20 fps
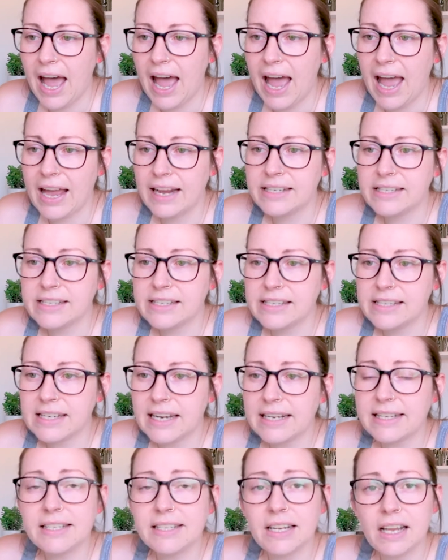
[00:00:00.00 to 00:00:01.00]
and
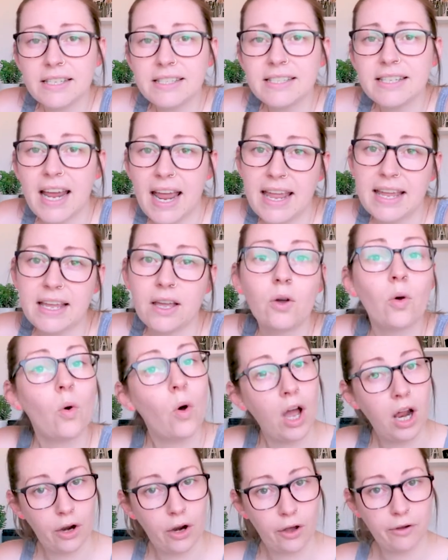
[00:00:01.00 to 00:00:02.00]
it does take
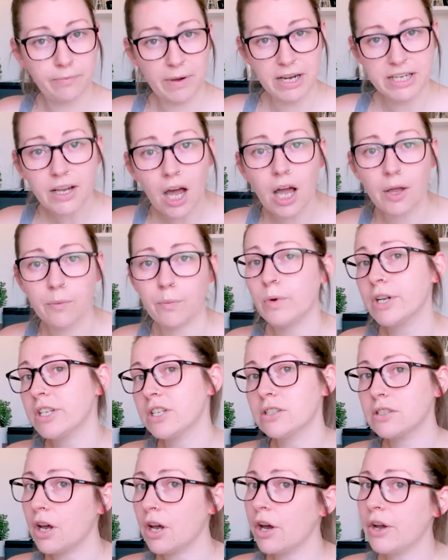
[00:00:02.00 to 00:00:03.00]
quite a lot of my time, which
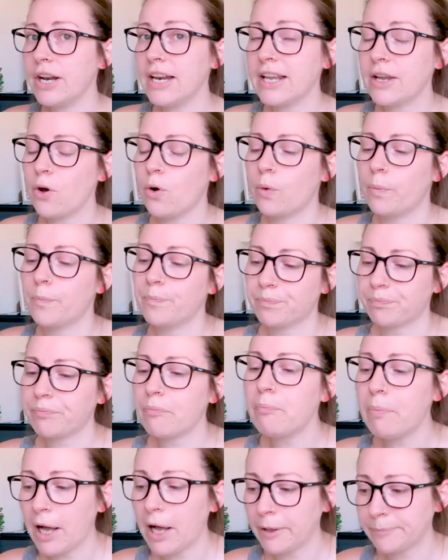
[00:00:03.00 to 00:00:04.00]
is totally cool.
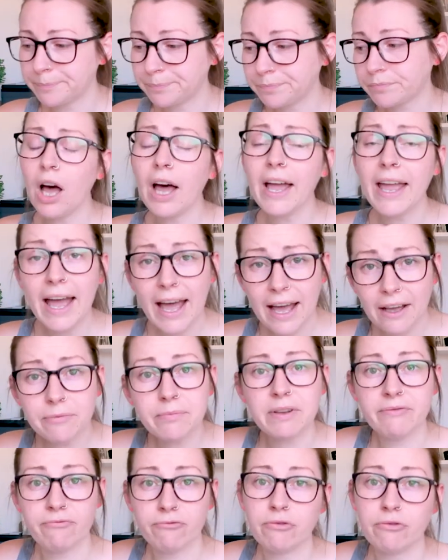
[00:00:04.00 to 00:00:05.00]
But I have
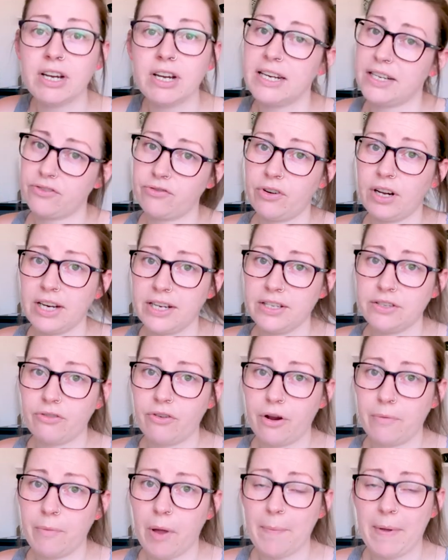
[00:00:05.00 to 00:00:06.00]
been really struggling to
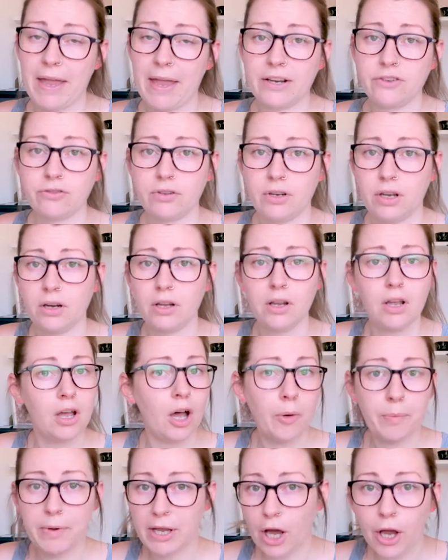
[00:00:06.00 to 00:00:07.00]
grow my Patreon,
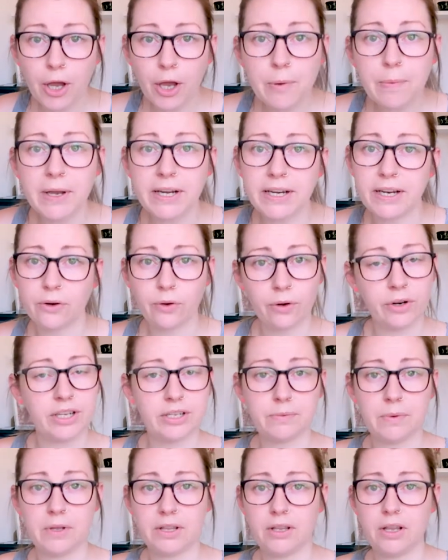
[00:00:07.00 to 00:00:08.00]
I'll be open and
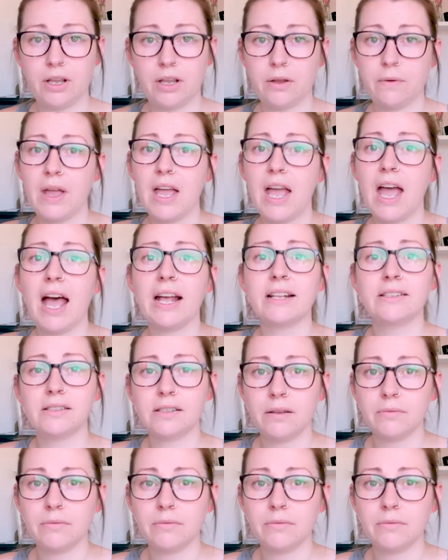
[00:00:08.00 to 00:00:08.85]
honest with you, and